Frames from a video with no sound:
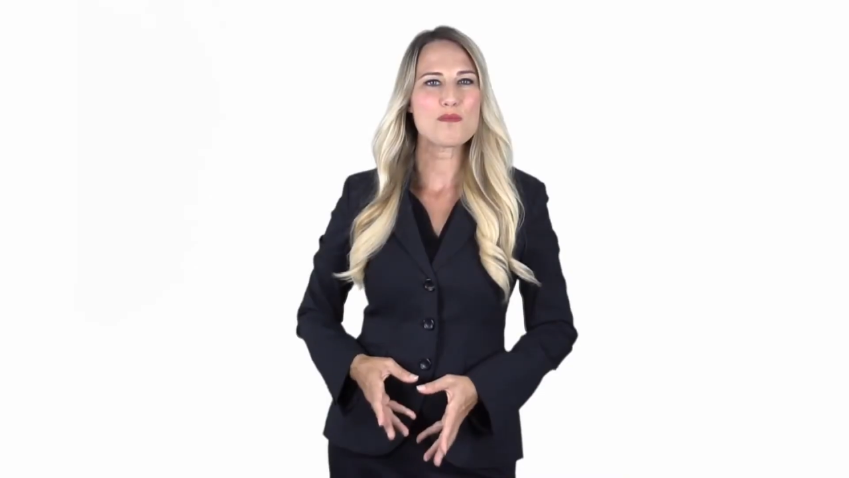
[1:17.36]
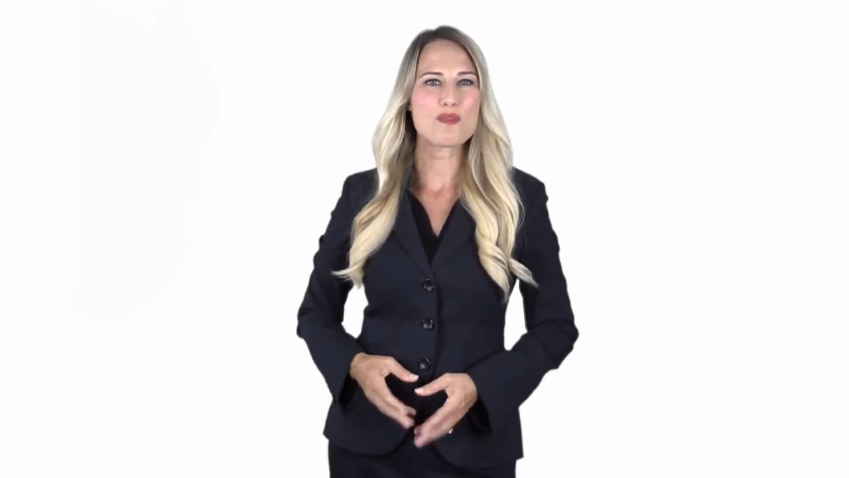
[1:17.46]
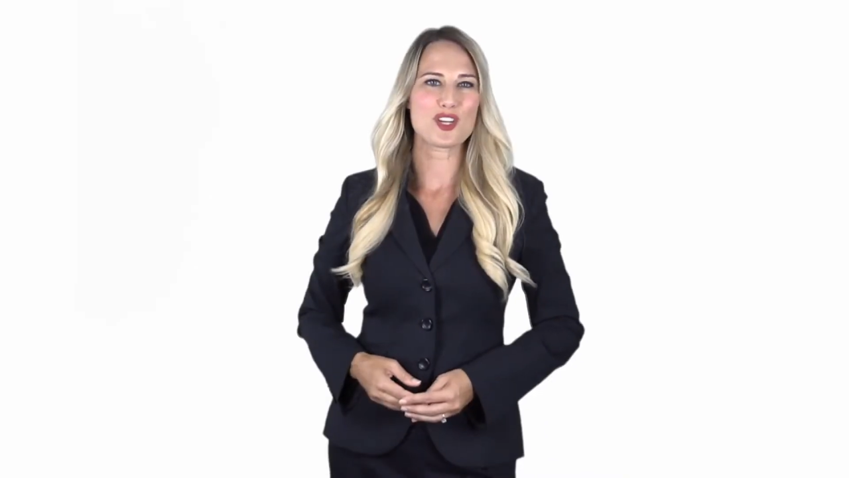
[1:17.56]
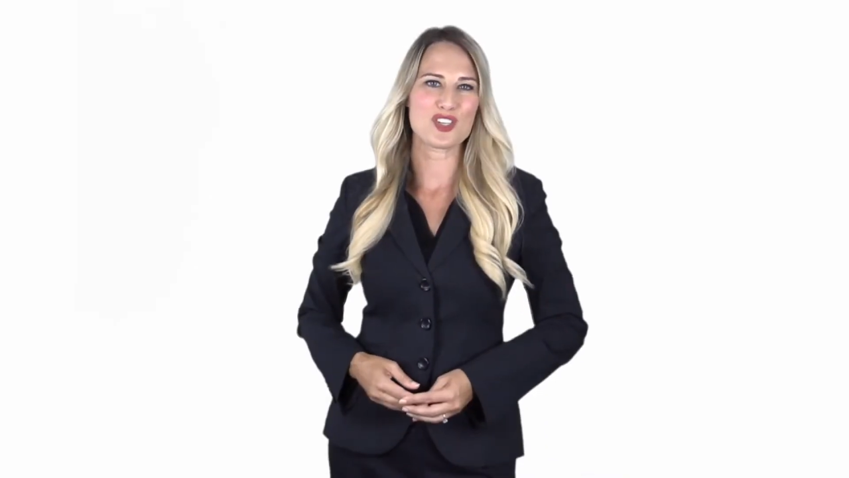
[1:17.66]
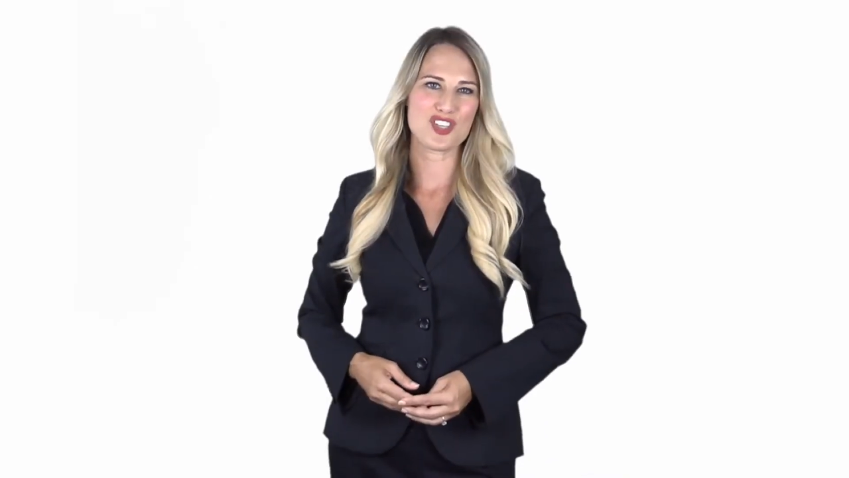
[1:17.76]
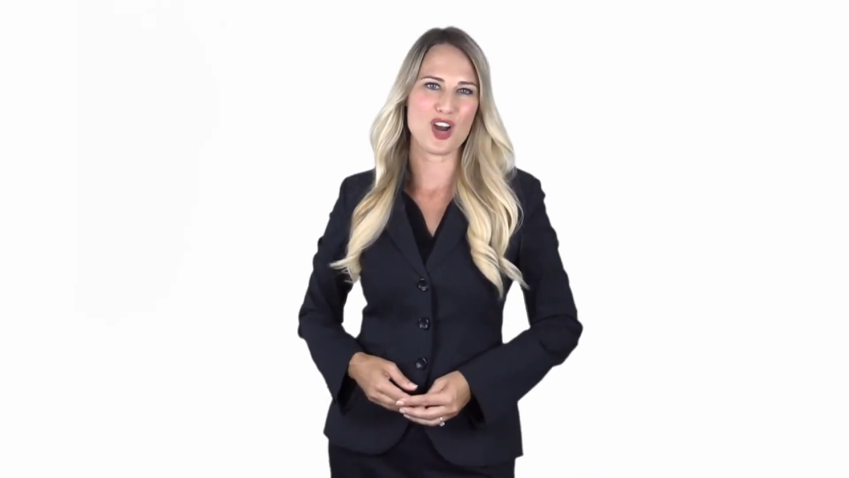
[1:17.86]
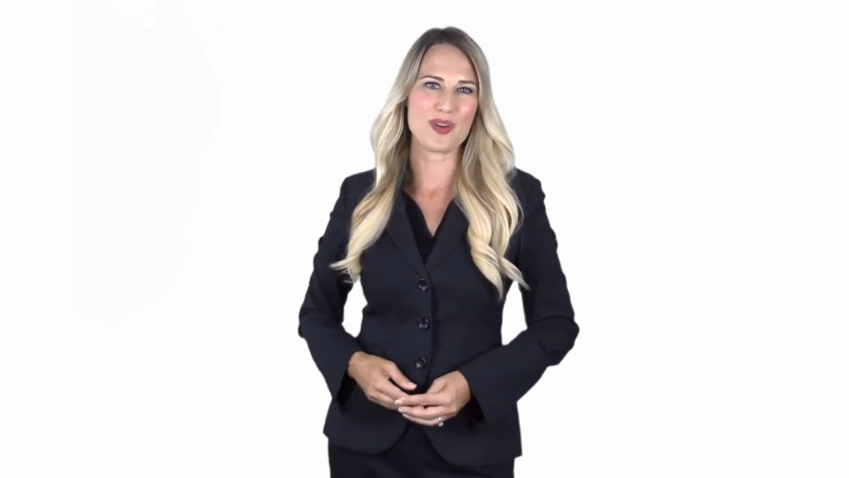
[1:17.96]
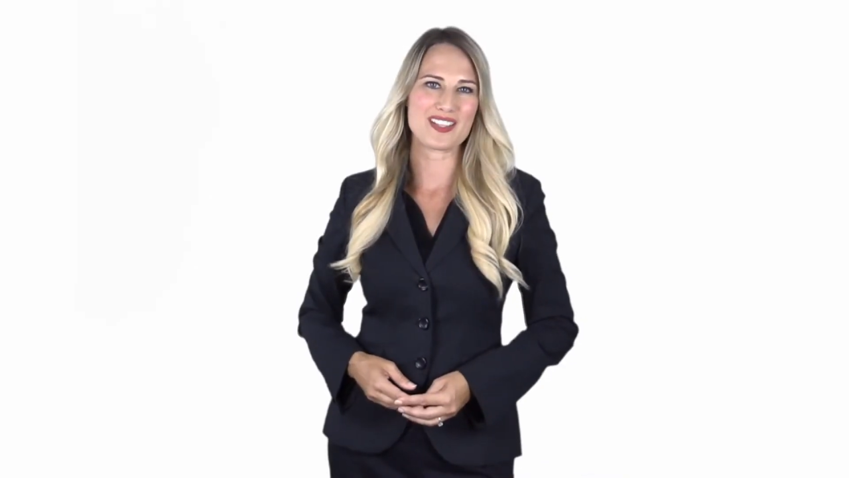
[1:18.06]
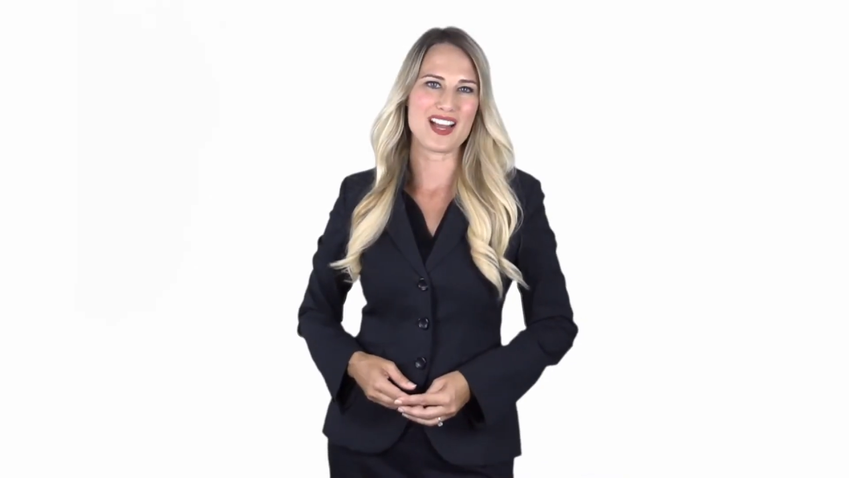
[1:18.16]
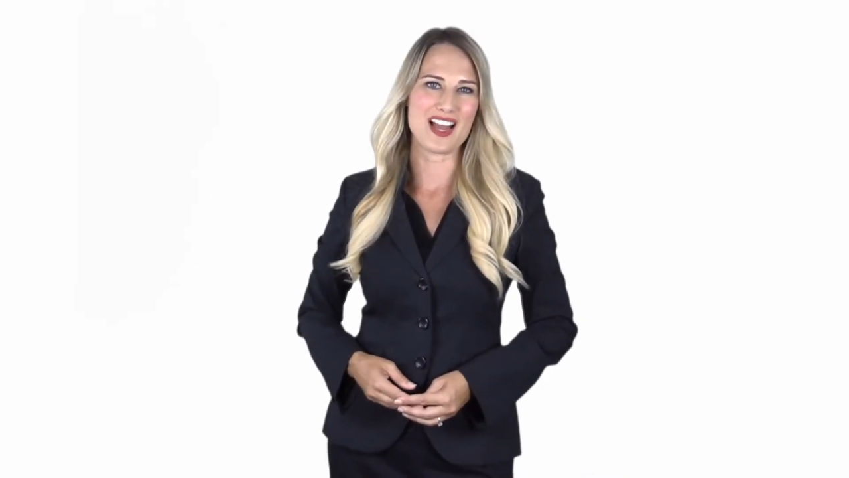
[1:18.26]
can book a
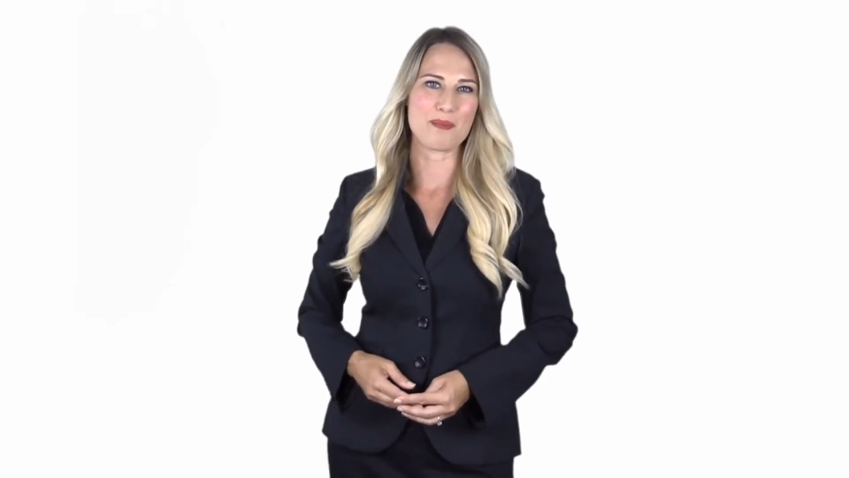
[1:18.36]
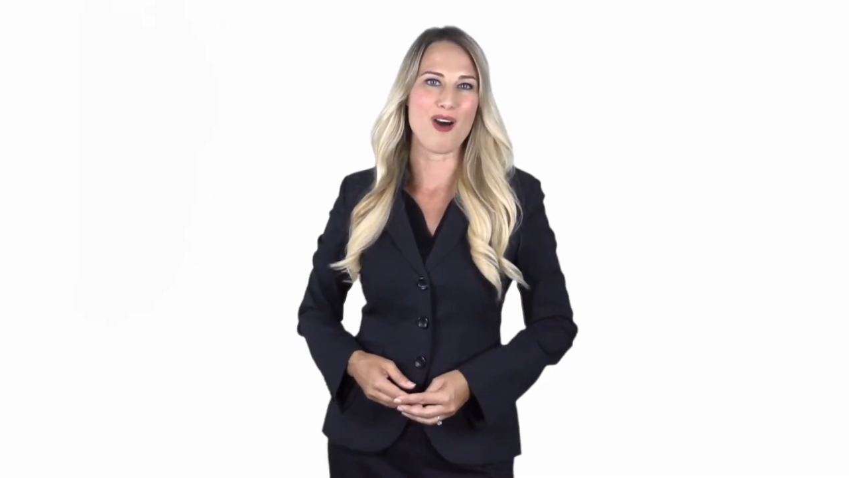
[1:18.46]
showing time